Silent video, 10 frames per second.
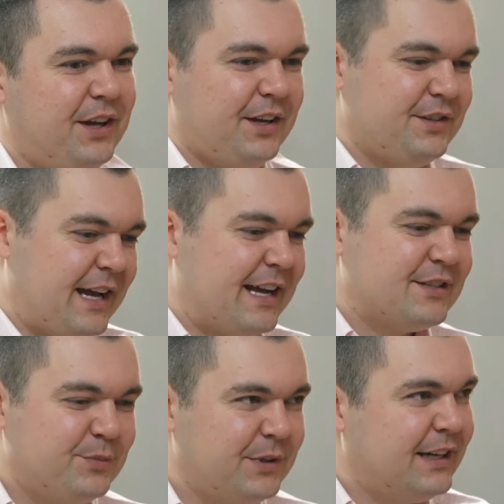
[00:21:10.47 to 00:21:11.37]
It
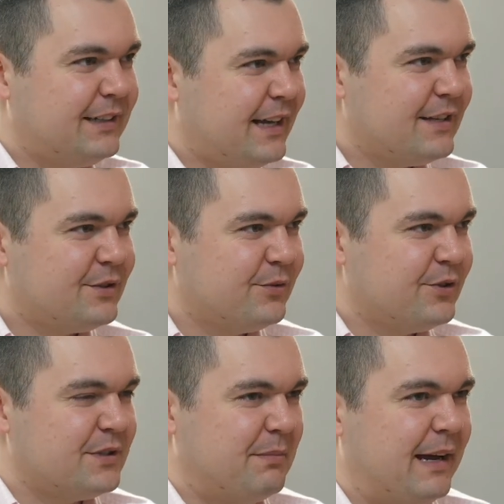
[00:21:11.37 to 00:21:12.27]
has to be like that, so there's a